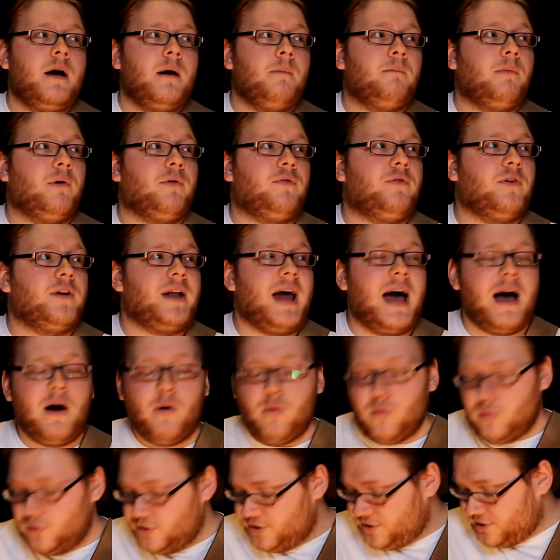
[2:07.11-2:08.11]
But for now,
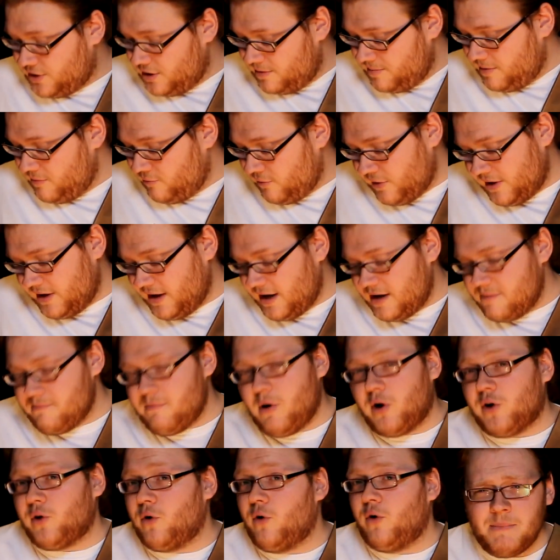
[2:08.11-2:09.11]
we're just going to be running in
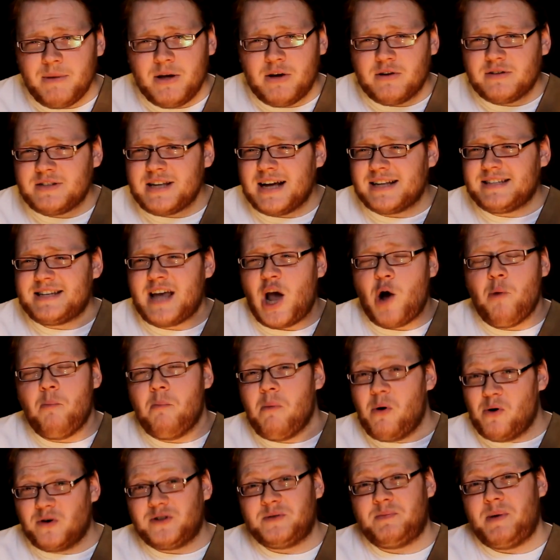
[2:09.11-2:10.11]
mono, because that's how
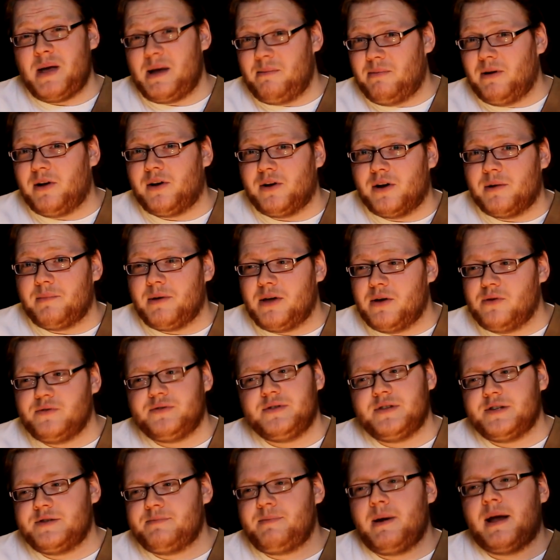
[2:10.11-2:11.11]
most people are going to be
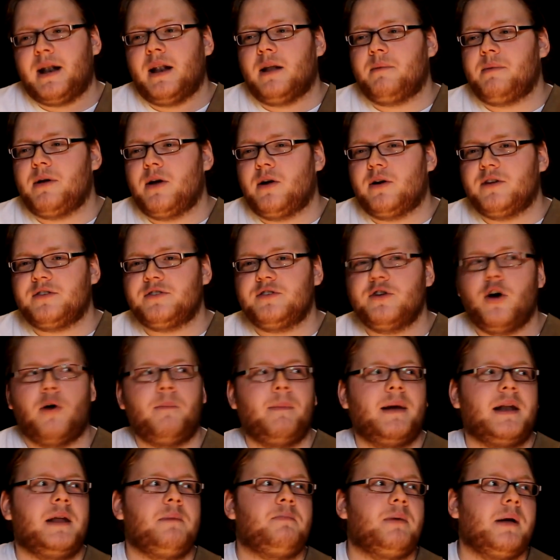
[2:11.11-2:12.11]
using this pedal, to be honest. Not
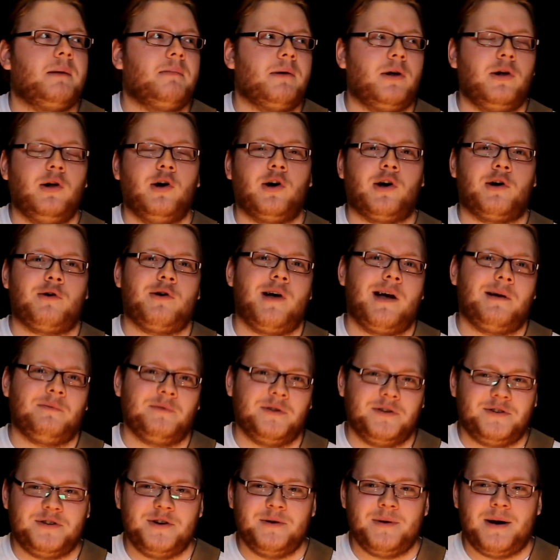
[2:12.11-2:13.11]
many people lug around
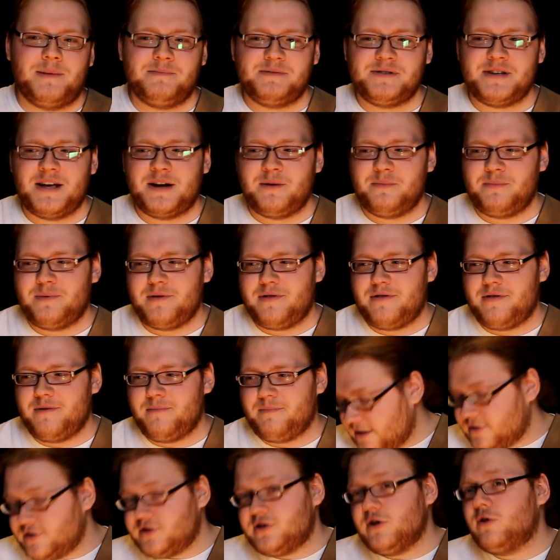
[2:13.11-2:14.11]
a 2 amp setup with them.
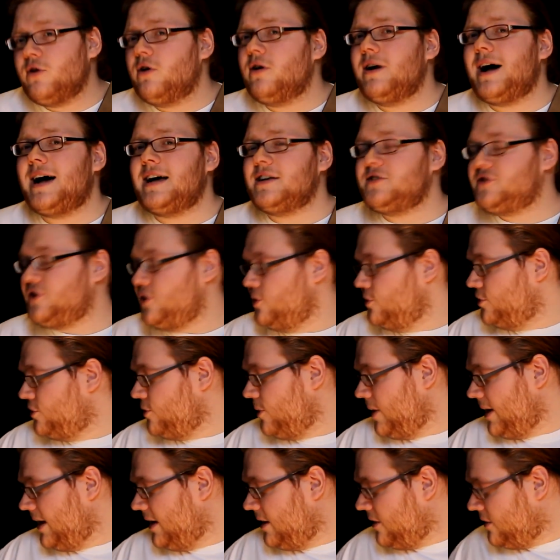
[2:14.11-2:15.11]
So, as
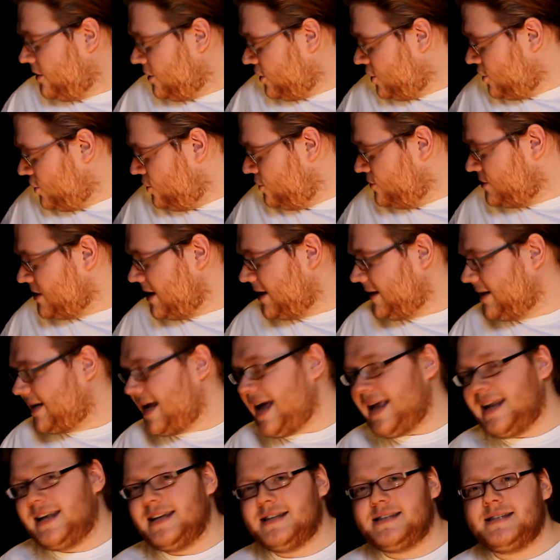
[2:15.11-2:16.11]
usual, into the Hughes and
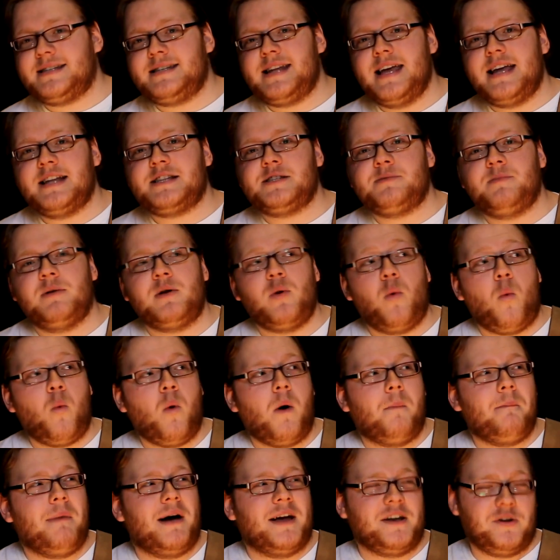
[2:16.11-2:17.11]
Kettner Statesman
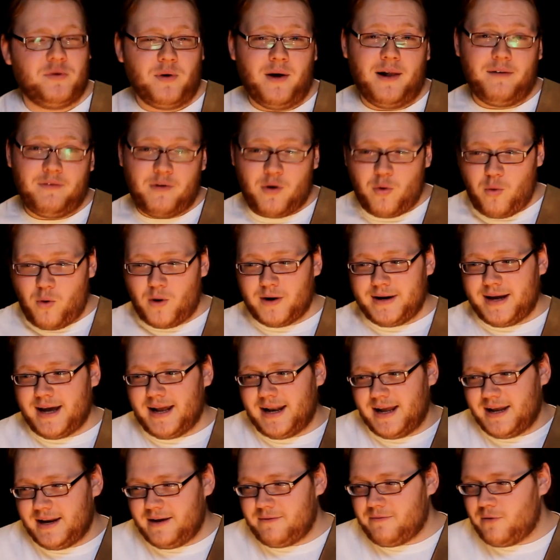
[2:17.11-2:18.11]
1x12 Quad
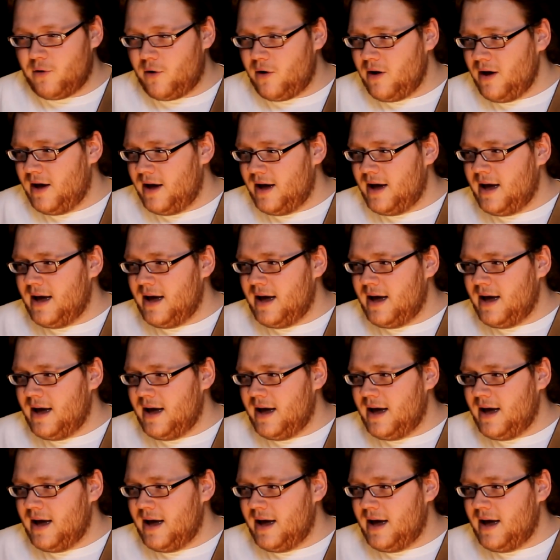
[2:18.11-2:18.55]
EL84.